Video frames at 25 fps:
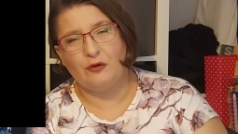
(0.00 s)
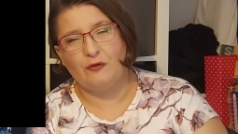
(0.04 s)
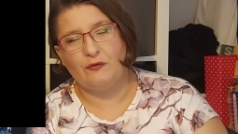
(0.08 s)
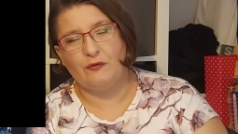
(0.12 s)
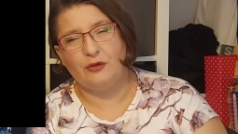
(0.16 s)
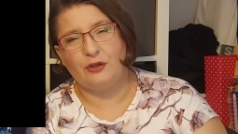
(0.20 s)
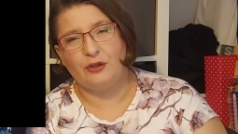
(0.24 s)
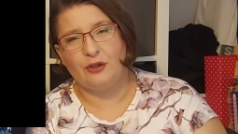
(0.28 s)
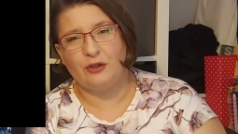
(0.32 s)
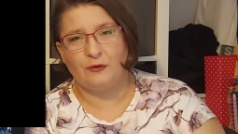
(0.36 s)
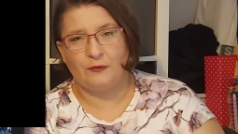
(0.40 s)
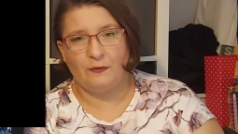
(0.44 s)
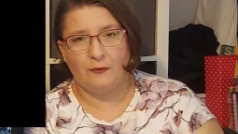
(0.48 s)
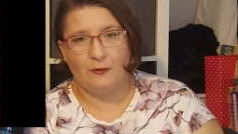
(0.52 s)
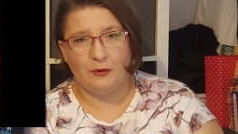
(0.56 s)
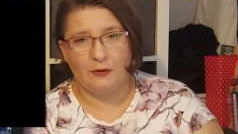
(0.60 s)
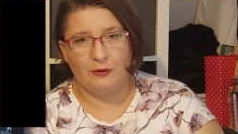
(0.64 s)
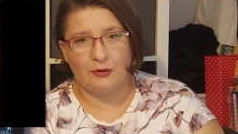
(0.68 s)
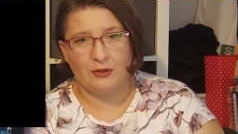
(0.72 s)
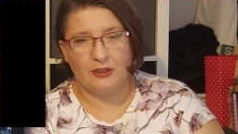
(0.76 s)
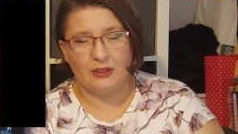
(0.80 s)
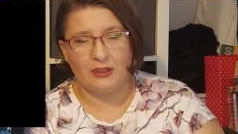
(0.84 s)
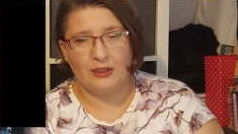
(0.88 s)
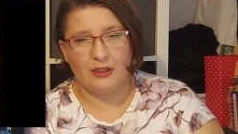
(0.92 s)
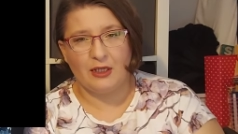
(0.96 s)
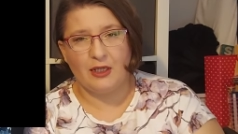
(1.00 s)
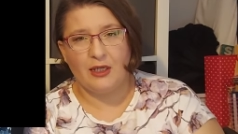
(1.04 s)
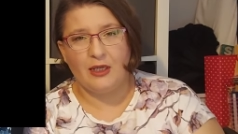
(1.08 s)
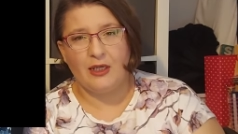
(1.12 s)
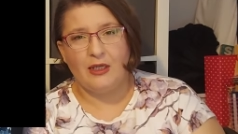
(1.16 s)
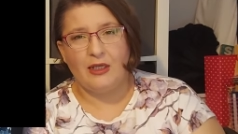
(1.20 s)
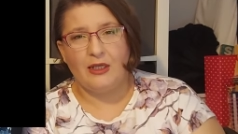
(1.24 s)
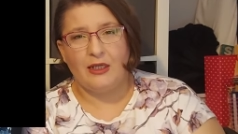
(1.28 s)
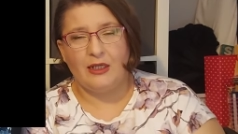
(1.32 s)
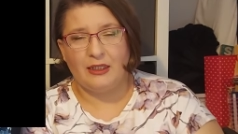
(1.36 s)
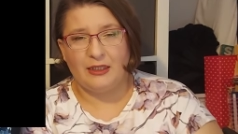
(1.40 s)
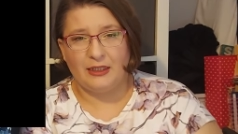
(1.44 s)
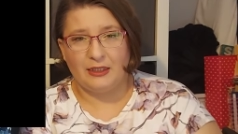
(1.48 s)
of the chiffons
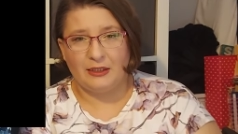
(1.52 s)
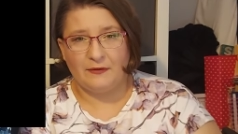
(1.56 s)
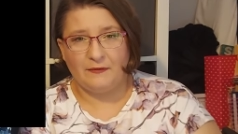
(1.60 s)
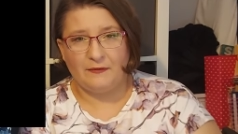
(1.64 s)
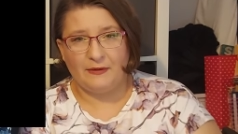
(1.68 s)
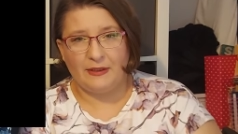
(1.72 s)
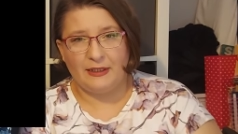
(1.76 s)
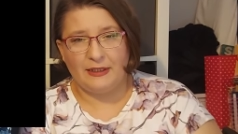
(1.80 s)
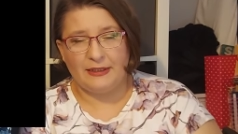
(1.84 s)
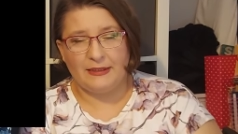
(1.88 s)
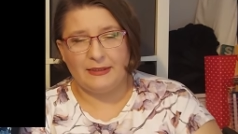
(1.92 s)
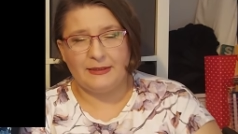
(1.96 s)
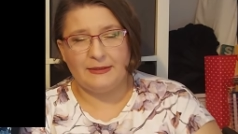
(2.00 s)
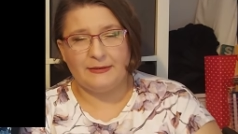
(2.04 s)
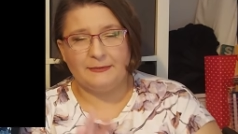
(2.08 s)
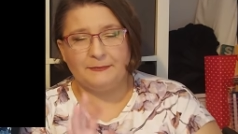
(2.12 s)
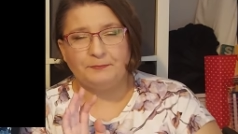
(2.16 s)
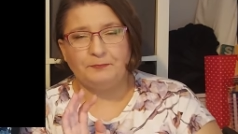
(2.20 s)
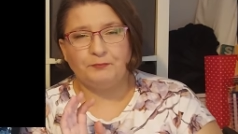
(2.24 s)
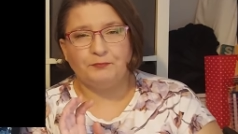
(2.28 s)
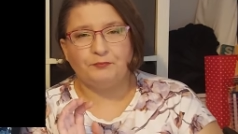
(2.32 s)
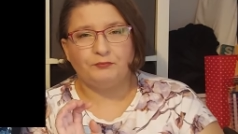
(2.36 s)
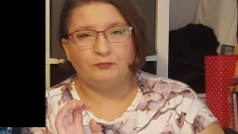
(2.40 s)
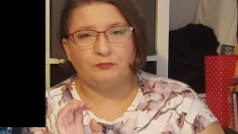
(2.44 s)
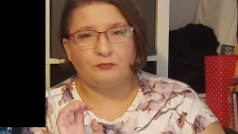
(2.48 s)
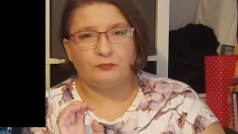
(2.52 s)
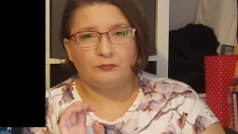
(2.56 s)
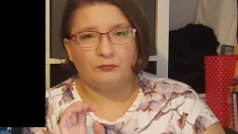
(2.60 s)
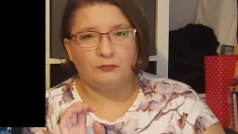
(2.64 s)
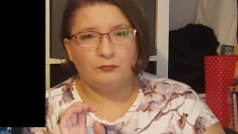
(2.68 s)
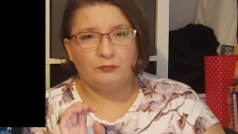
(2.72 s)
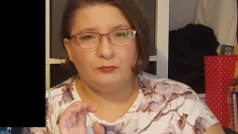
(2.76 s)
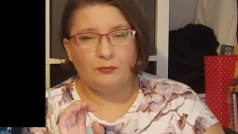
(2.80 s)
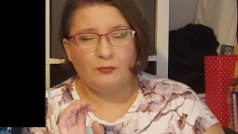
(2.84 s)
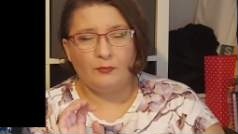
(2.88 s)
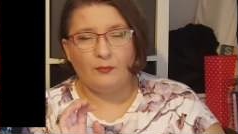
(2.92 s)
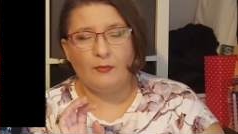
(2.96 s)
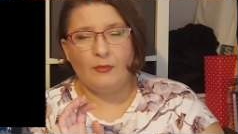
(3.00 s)
in advance.
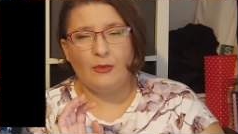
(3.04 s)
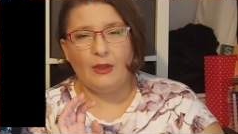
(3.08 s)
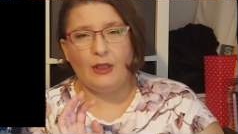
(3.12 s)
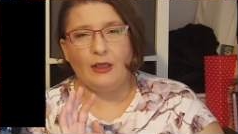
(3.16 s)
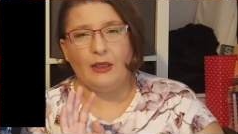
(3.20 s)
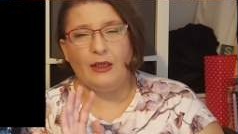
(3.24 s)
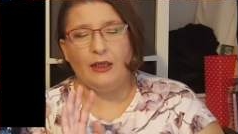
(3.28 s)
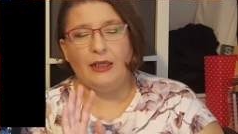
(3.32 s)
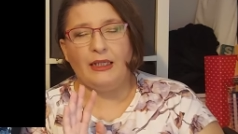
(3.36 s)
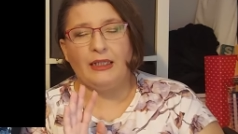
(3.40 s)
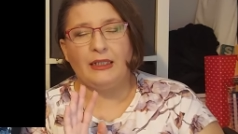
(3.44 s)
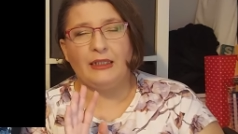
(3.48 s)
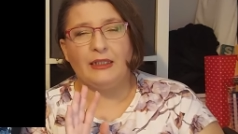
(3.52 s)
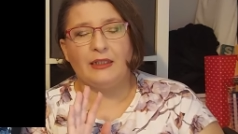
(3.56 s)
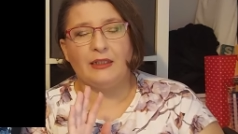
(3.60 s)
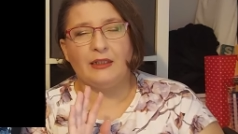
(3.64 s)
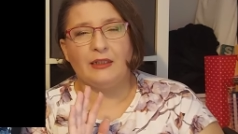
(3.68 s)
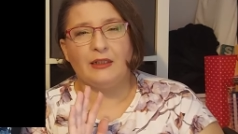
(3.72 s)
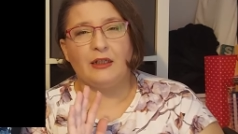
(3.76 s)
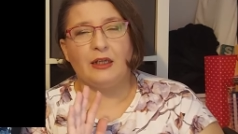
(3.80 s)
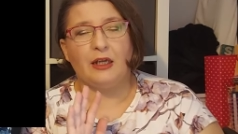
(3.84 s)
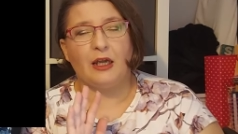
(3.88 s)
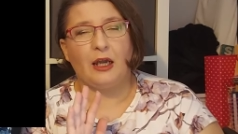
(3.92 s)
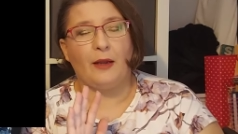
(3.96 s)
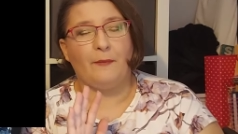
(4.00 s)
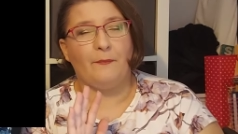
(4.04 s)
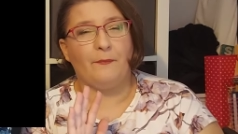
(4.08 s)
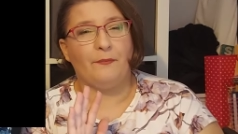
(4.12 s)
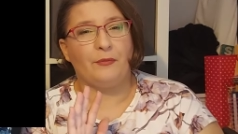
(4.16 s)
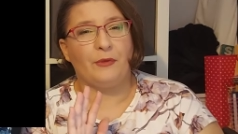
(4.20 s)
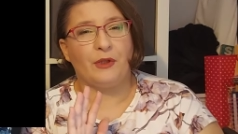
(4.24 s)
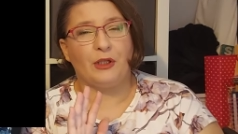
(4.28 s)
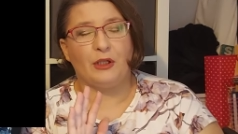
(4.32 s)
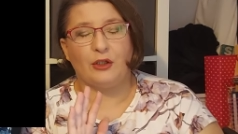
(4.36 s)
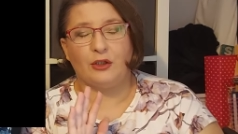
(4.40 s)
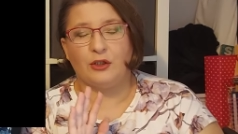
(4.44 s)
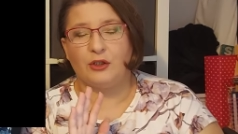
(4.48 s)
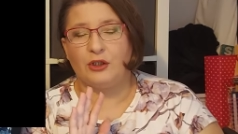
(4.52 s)
And uh,
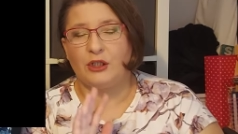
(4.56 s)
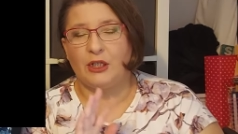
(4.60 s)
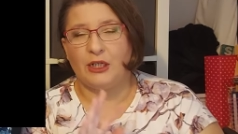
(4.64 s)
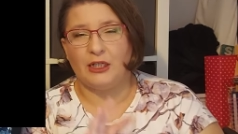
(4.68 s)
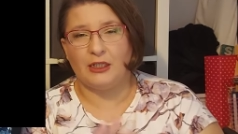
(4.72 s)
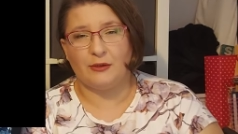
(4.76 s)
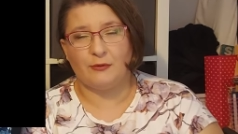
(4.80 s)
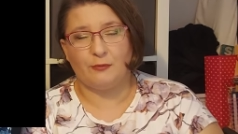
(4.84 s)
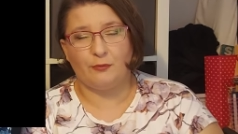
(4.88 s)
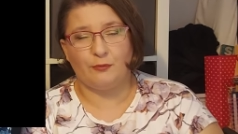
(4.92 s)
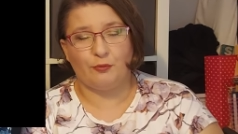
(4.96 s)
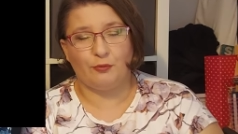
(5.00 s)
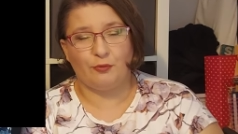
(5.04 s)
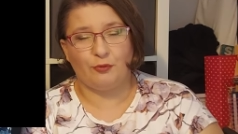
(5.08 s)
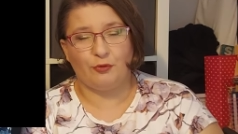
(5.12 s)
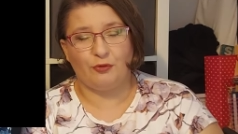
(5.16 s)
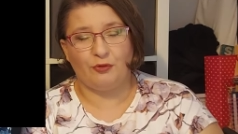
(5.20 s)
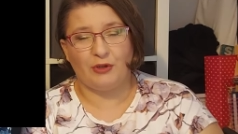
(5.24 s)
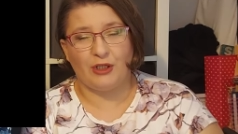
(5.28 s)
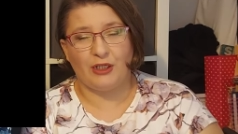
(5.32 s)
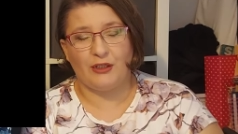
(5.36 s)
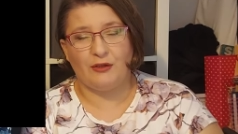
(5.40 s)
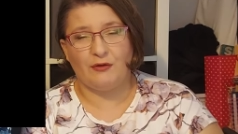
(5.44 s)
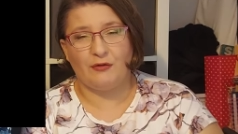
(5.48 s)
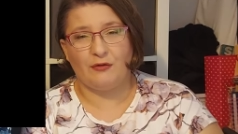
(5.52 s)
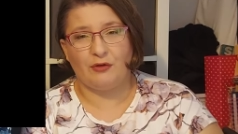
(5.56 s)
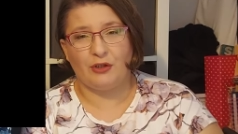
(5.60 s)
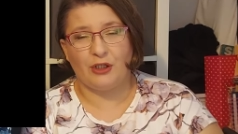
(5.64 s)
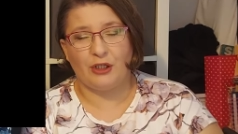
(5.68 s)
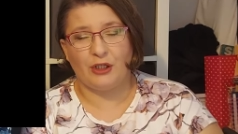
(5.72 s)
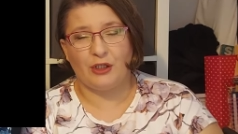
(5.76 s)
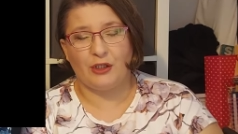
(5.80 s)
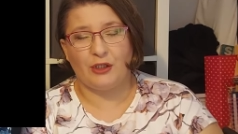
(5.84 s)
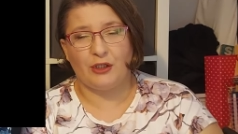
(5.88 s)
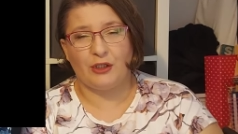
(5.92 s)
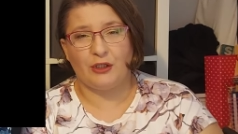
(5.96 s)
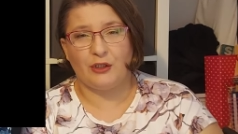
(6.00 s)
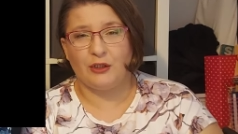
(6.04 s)
she had great
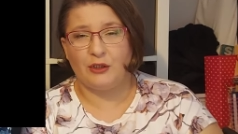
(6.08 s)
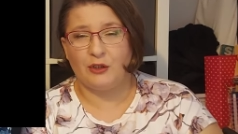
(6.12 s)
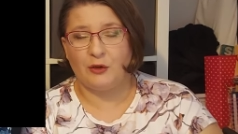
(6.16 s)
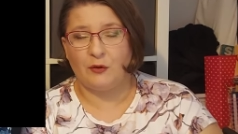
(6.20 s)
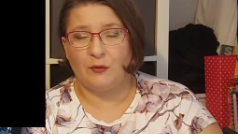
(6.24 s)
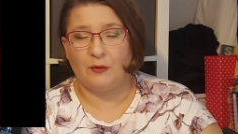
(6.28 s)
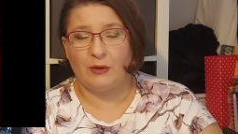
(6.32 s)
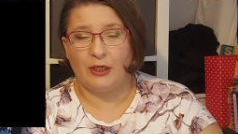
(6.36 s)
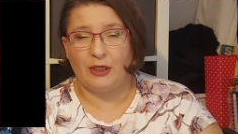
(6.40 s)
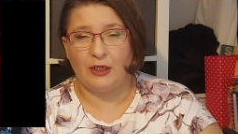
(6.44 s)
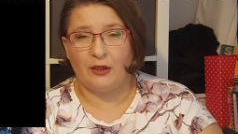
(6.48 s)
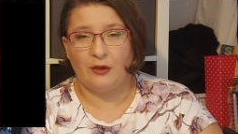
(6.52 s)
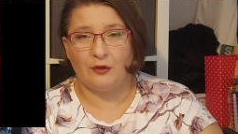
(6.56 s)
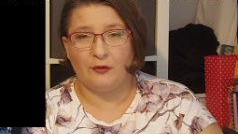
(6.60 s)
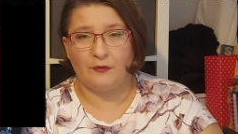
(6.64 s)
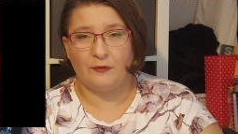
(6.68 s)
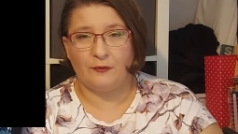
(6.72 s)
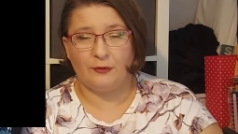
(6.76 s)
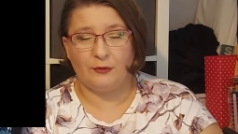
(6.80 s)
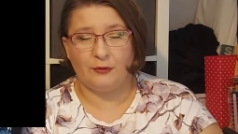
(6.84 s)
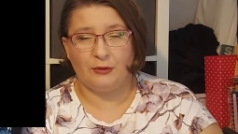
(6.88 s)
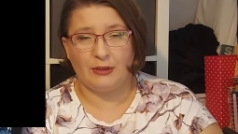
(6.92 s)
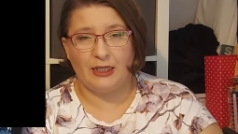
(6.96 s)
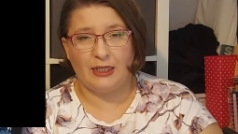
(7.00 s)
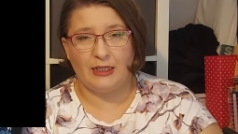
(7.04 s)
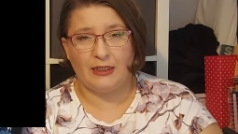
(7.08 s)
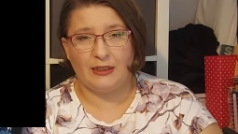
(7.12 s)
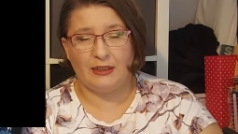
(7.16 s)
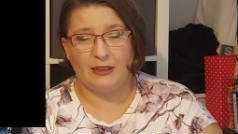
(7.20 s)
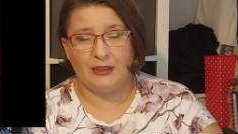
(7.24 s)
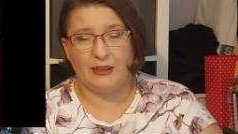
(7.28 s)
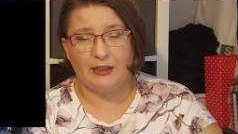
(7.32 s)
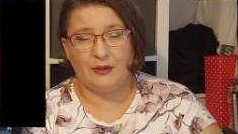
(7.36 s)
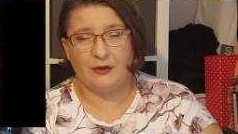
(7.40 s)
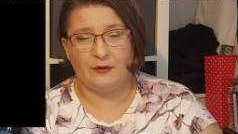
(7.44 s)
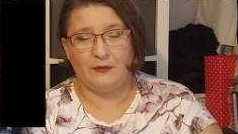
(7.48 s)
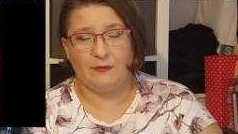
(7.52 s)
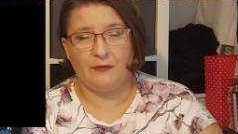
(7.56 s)
suggestions. So I got few
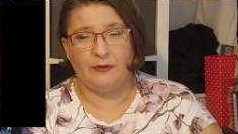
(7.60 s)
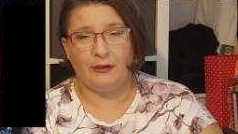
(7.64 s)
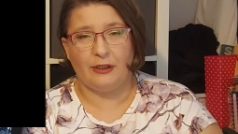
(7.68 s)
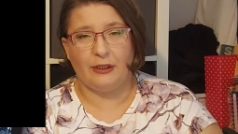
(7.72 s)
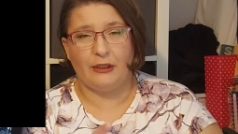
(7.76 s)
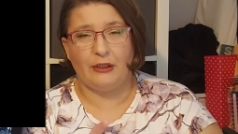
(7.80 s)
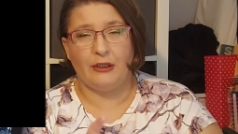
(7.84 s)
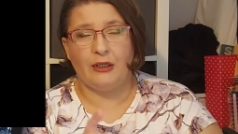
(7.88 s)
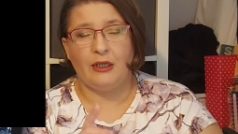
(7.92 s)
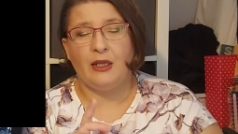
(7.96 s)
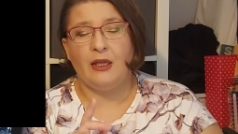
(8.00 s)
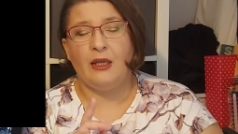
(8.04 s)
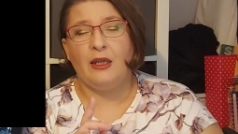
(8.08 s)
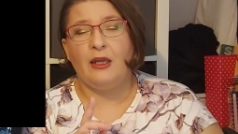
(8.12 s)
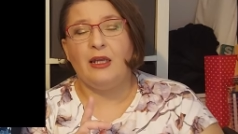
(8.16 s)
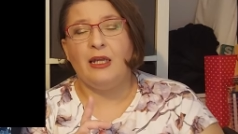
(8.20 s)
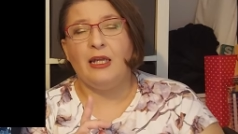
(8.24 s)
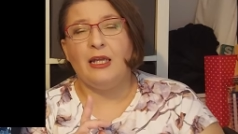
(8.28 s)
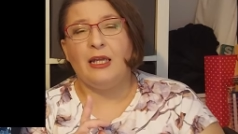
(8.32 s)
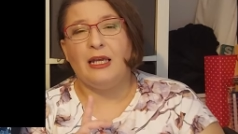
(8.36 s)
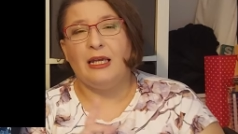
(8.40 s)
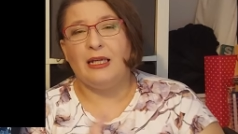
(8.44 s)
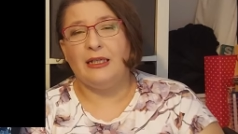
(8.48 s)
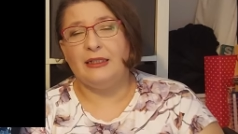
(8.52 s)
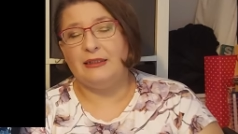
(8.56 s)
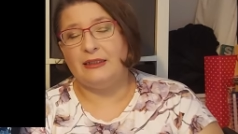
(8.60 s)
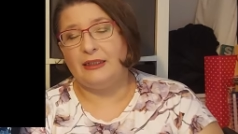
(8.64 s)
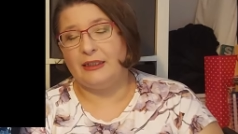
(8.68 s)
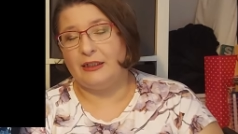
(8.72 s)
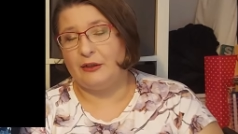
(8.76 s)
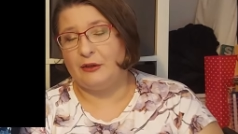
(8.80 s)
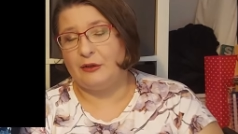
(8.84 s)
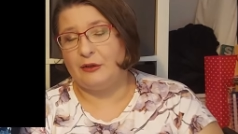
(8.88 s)
linings of her and I